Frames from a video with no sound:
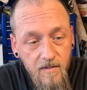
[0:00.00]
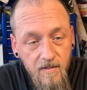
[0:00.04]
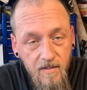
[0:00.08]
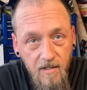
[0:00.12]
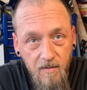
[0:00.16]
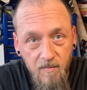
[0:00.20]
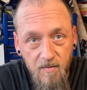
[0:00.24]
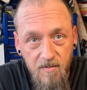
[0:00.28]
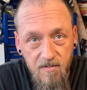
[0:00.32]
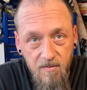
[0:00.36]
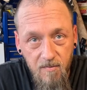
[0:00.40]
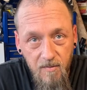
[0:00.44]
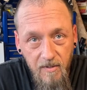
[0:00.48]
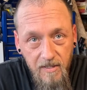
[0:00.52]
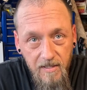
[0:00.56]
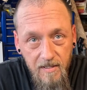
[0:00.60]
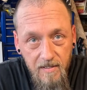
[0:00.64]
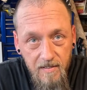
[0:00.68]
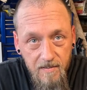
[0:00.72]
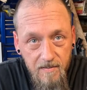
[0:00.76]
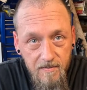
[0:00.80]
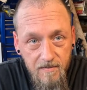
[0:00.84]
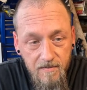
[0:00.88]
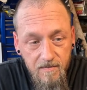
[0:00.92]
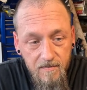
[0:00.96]
Give me some
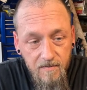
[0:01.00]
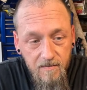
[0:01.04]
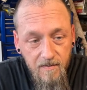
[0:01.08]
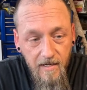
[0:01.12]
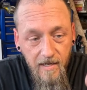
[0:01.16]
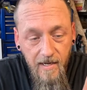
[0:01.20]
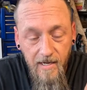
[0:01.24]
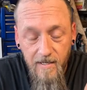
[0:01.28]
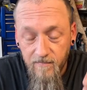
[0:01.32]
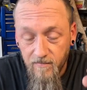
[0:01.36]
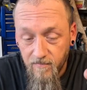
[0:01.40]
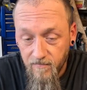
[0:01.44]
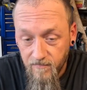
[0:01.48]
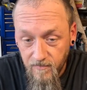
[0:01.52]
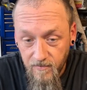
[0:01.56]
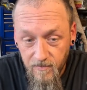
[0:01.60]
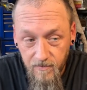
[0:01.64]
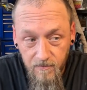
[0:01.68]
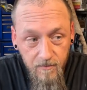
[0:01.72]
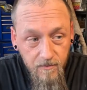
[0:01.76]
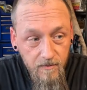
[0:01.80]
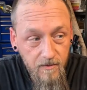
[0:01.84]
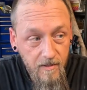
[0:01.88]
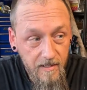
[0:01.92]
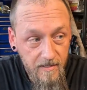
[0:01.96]
ideas. I have a
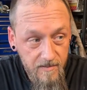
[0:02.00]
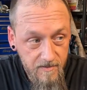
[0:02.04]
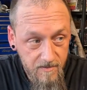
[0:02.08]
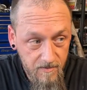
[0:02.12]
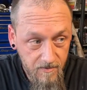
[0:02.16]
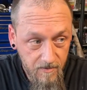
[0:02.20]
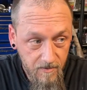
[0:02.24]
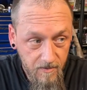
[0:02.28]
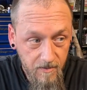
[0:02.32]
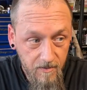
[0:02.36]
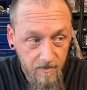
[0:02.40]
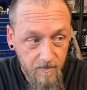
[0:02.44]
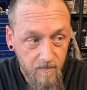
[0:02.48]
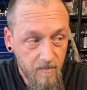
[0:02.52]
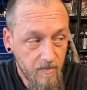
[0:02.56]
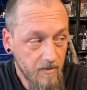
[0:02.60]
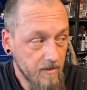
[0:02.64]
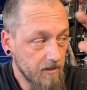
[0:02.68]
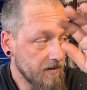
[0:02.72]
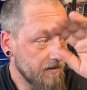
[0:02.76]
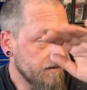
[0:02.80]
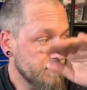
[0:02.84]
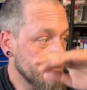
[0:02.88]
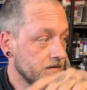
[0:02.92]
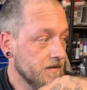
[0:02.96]
few, as you heard,
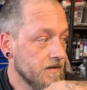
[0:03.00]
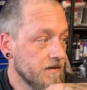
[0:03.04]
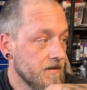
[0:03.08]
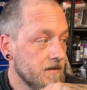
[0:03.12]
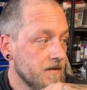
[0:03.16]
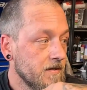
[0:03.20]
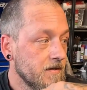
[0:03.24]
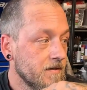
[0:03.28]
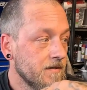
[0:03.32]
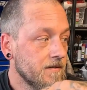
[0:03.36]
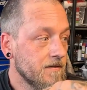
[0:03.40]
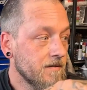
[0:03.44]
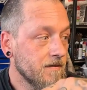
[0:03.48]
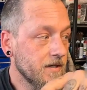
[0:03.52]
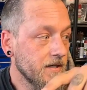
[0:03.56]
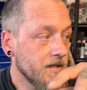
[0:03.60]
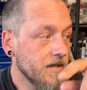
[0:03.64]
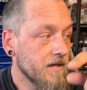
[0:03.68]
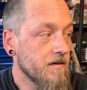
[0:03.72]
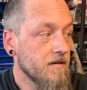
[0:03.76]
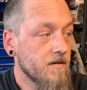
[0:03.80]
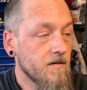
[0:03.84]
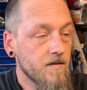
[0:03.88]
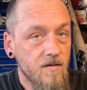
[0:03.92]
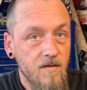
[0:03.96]
but like
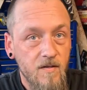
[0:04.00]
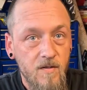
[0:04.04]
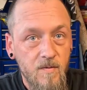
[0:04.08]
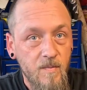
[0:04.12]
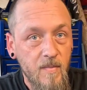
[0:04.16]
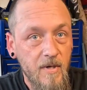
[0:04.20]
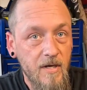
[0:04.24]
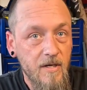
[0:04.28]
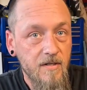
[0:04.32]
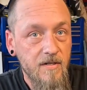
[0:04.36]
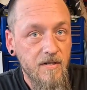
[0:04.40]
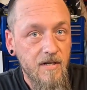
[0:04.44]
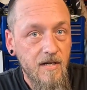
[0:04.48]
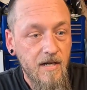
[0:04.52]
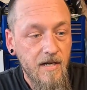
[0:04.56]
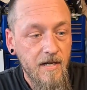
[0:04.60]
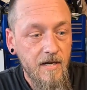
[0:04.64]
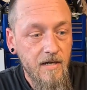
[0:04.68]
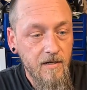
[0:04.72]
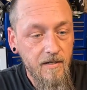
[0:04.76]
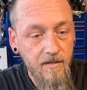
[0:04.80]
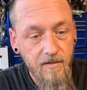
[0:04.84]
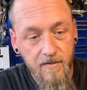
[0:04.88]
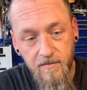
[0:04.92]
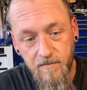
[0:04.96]
spare
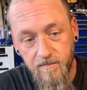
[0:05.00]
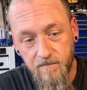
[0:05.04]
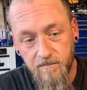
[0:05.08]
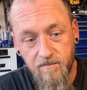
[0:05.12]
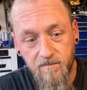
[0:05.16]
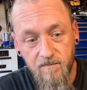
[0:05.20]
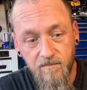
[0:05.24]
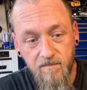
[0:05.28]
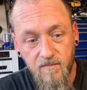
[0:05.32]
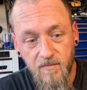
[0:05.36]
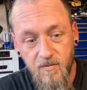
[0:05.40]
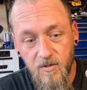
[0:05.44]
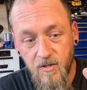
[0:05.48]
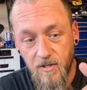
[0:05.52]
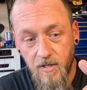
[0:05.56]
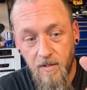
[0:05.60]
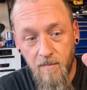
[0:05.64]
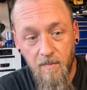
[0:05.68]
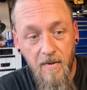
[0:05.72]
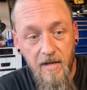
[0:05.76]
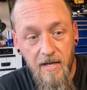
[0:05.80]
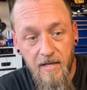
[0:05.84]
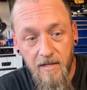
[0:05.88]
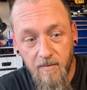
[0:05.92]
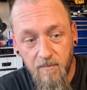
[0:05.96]
tire. Should I
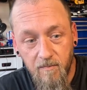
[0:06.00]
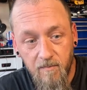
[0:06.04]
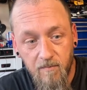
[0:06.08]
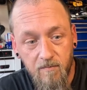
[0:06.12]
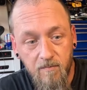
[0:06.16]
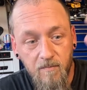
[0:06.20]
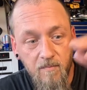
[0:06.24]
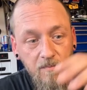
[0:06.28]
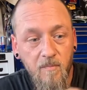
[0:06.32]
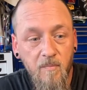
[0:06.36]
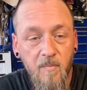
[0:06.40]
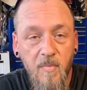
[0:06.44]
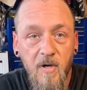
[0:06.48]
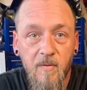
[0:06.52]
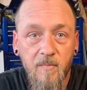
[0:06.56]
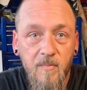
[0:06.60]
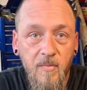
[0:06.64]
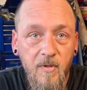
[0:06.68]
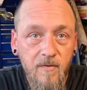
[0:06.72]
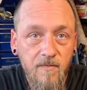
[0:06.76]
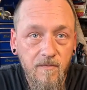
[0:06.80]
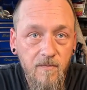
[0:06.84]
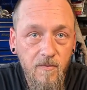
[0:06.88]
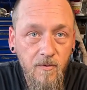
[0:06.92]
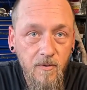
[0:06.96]
make a
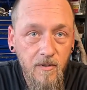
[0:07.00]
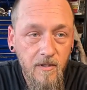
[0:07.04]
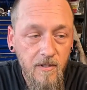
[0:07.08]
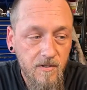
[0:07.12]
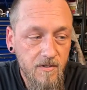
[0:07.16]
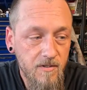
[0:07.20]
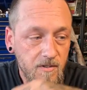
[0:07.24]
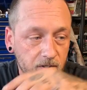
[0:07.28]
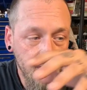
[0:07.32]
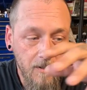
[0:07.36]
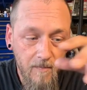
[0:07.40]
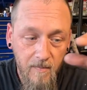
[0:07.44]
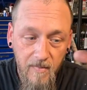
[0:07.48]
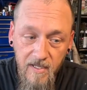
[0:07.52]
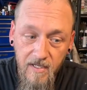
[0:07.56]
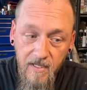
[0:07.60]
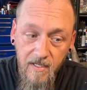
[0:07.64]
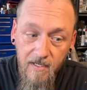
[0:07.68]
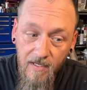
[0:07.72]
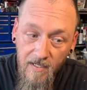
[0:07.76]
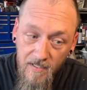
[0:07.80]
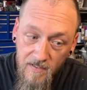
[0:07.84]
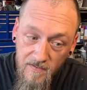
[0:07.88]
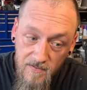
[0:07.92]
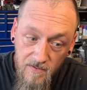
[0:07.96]
bumper for it? Should I make
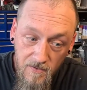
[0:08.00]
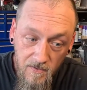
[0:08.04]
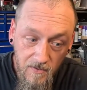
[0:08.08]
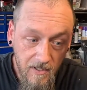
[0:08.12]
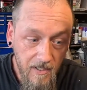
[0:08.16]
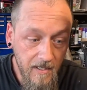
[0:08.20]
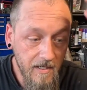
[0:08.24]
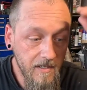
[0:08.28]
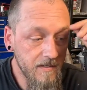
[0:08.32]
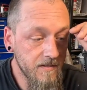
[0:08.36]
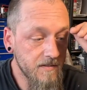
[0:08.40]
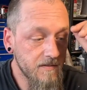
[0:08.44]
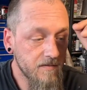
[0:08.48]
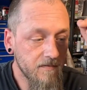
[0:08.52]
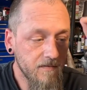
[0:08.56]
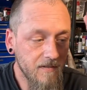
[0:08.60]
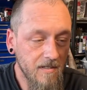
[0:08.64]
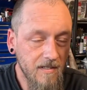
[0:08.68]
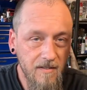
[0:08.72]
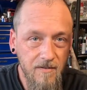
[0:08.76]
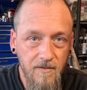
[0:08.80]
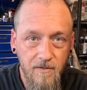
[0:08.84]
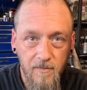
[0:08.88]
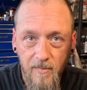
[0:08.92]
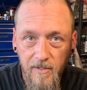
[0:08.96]
an exo cage?
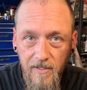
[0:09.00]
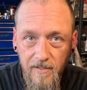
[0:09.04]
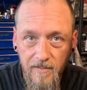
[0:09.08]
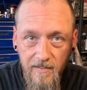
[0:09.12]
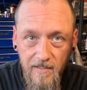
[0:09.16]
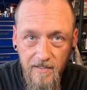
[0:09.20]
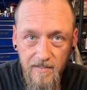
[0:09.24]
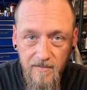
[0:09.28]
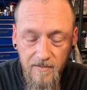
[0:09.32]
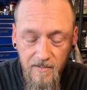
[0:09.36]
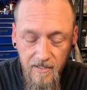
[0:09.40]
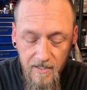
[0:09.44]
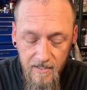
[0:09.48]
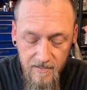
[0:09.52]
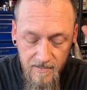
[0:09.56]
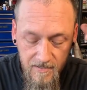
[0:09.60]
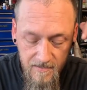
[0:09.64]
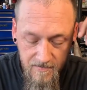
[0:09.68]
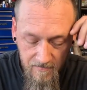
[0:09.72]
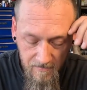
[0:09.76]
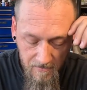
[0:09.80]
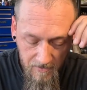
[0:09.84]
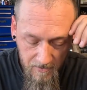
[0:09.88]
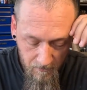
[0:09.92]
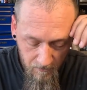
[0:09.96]
I don't know about an exo cage.
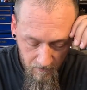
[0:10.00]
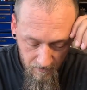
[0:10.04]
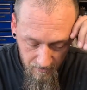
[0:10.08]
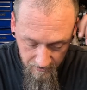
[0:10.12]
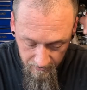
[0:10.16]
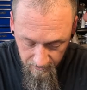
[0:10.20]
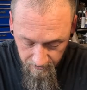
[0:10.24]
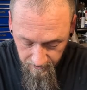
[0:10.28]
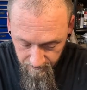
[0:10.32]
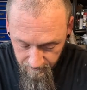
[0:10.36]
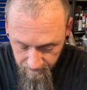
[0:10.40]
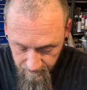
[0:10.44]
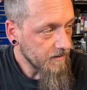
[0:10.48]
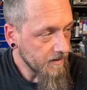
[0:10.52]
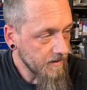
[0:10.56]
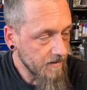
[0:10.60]
That's a lot of work.